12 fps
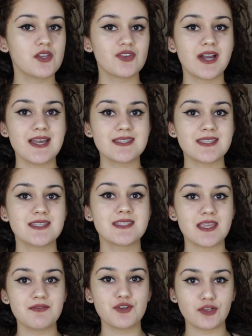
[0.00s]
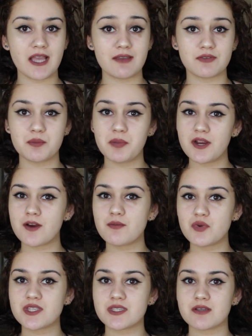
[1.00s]
You guys, they save your life. You pair
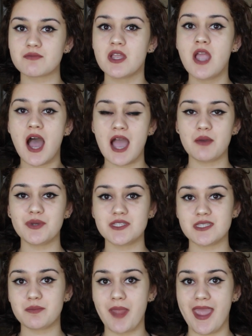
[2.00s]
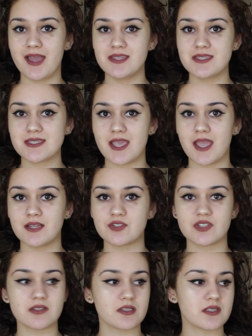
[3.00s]
them with some high-waisted pants and
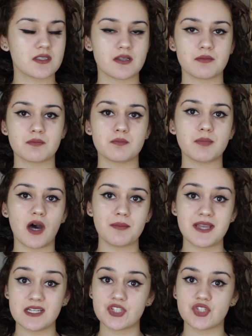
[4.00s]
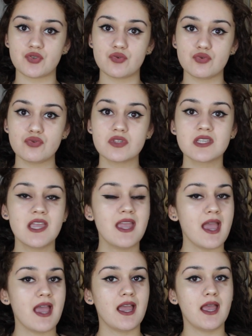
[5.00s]
just some bomb ass shoes
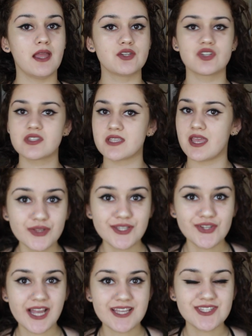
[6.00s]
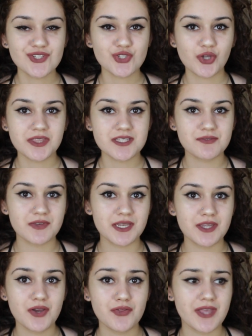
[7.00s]
and you're set. Hopefully you guys enjoyed this
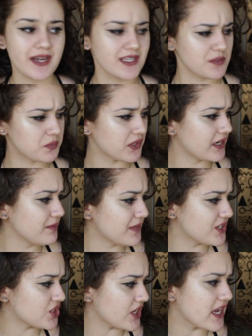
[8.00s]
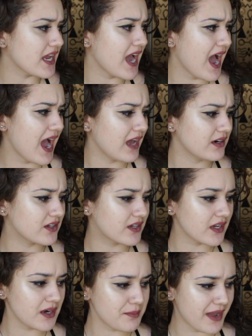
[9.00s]
video. That is pretty much it. I had a
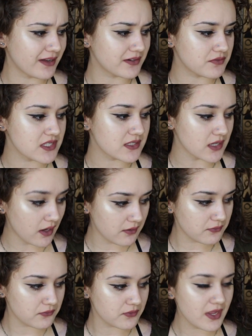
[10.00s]
good amount of stuff.